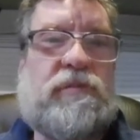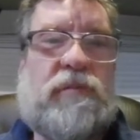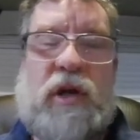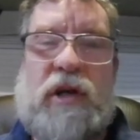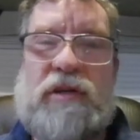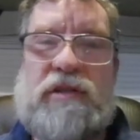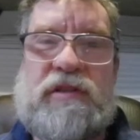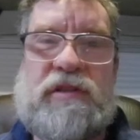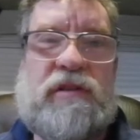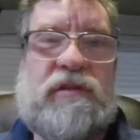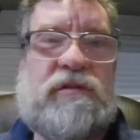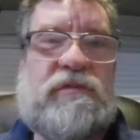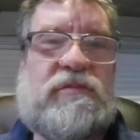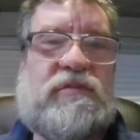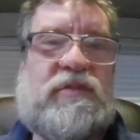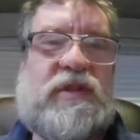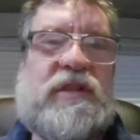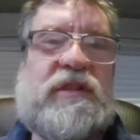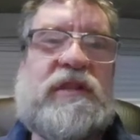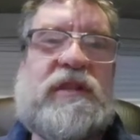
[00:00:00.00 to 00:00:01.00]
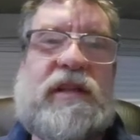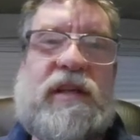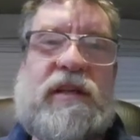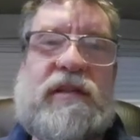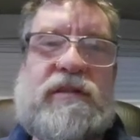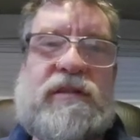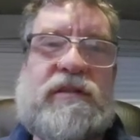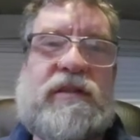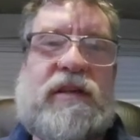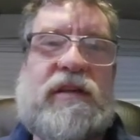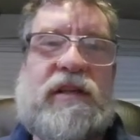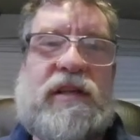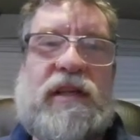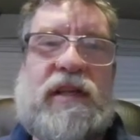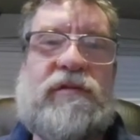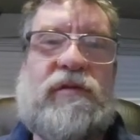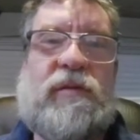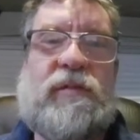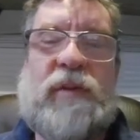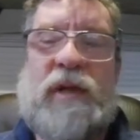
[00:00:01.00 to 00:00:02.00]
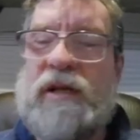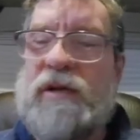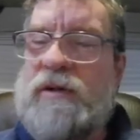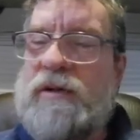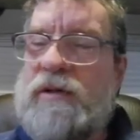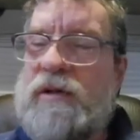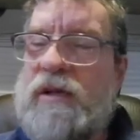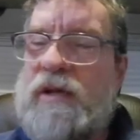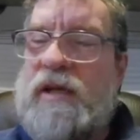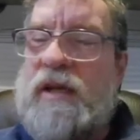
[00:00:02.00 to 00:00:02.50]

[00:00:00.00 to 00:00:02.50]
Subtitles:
Positive is even better,